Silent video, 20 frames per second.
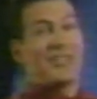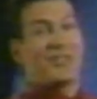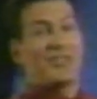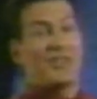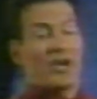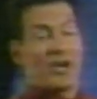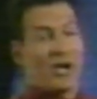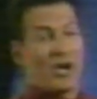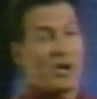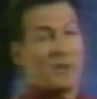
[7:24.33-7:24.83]

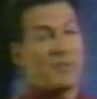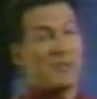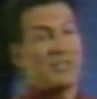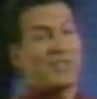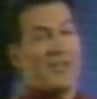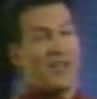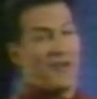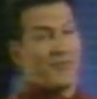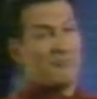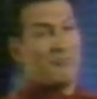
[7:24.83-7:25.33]
the hermit
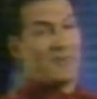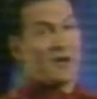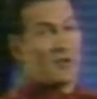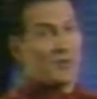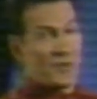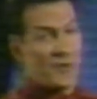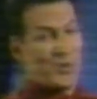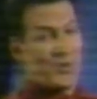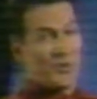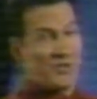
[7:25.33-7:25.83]
of
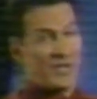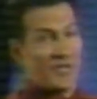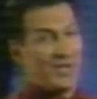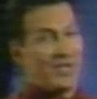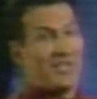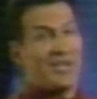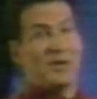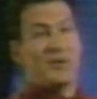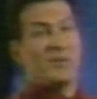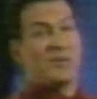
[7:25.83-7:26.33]
Maruk,
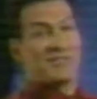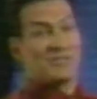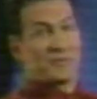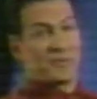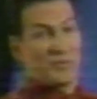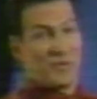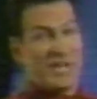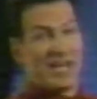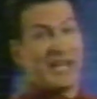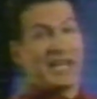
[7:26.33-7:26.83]
who is
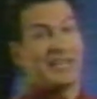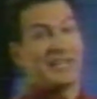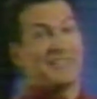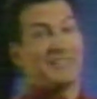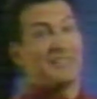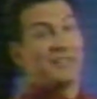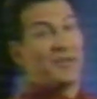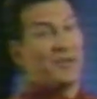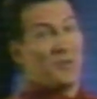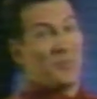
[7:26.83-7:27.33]

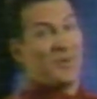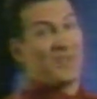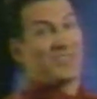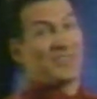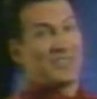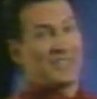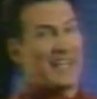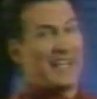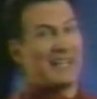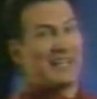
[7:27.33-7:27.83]
ringed
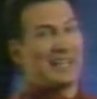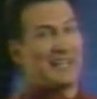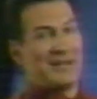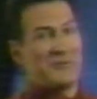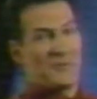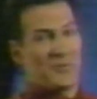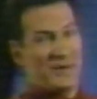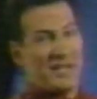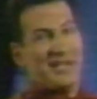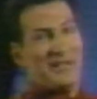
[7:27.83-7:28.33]
with deadly
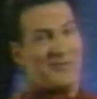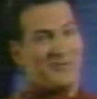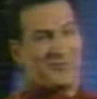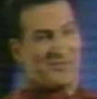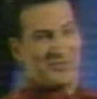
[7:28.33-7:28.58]
reefs.